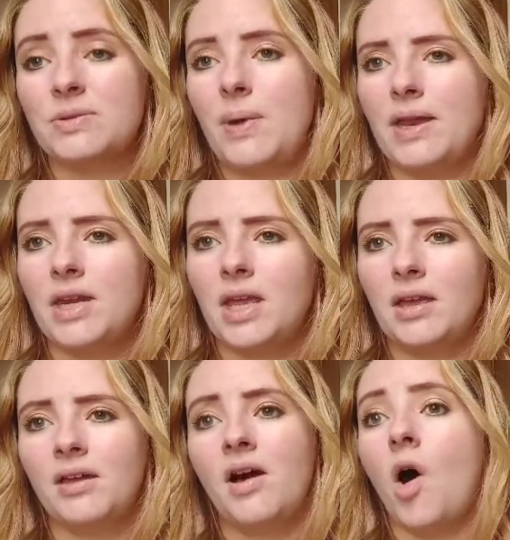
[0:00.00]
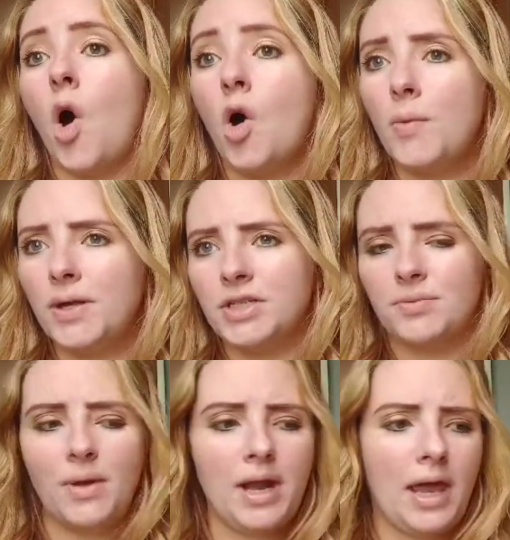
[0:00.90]
spending a whole bunch
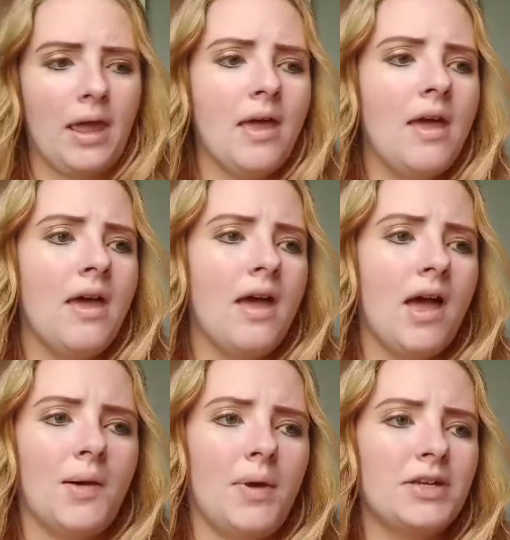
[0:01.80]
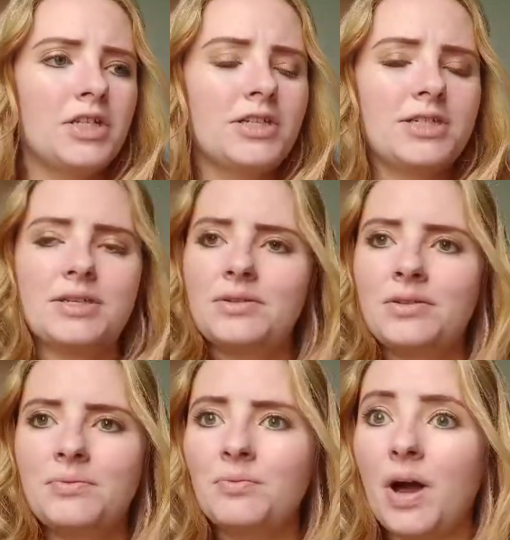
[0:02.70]
of money, I just
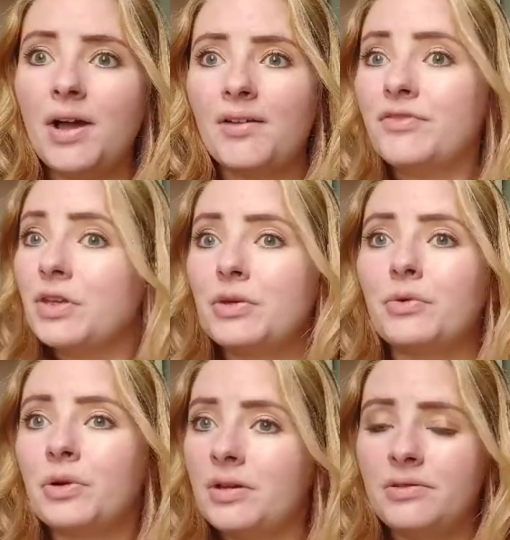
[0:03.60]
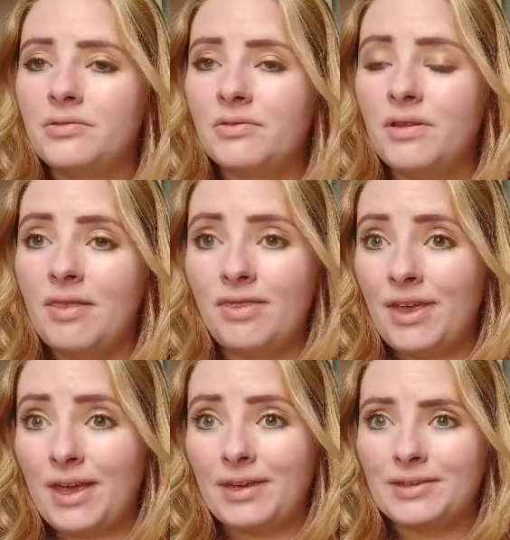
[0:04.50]
bought a few
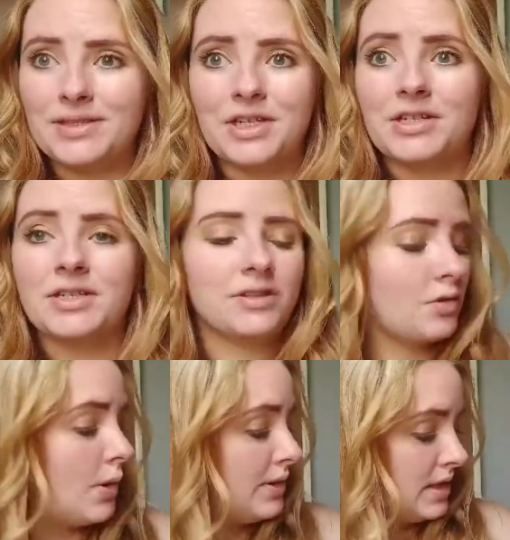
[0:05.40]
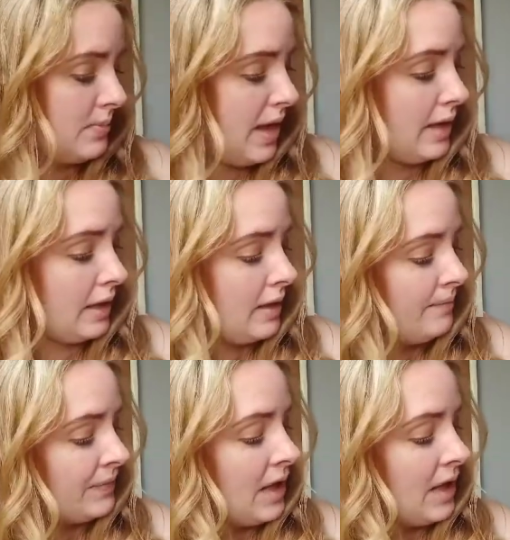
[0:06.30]
things just to throw in this bag.